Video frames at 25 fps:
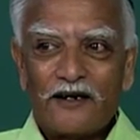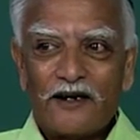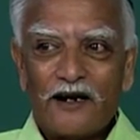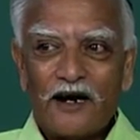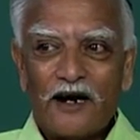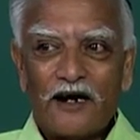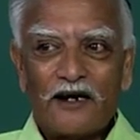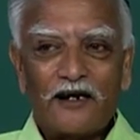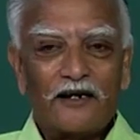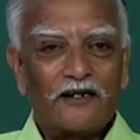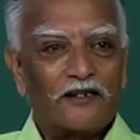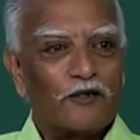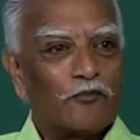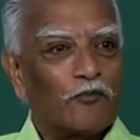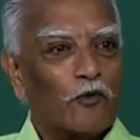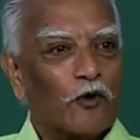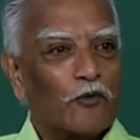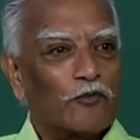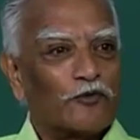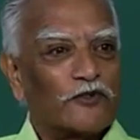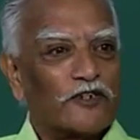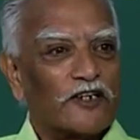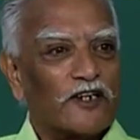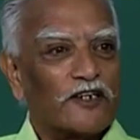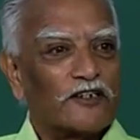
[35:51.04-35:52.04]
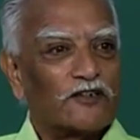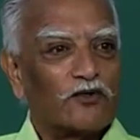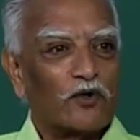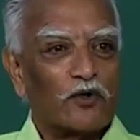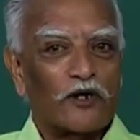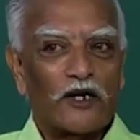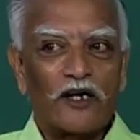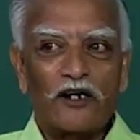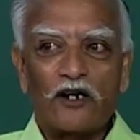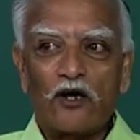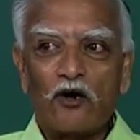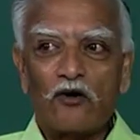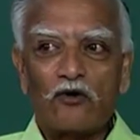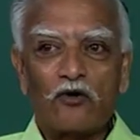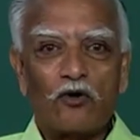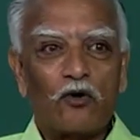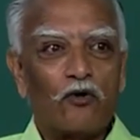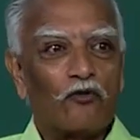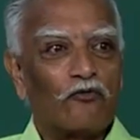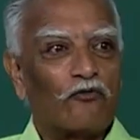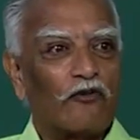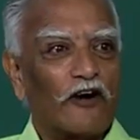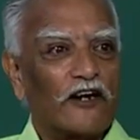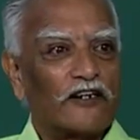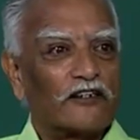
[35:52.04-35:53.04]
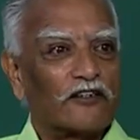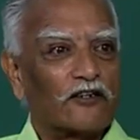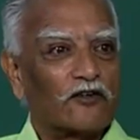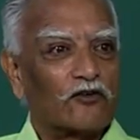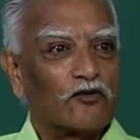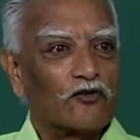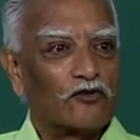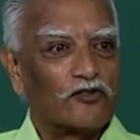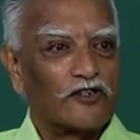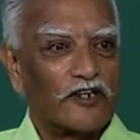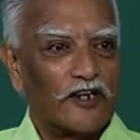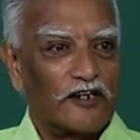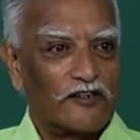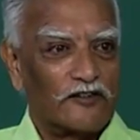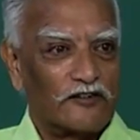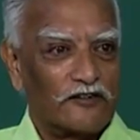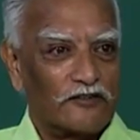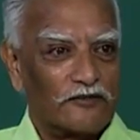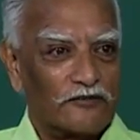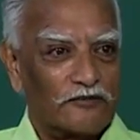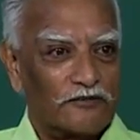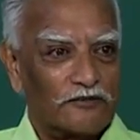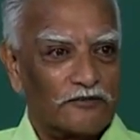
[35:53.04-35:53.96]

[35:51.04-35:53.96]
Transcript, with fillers: And the Pope says, okay, now go fight the crusades.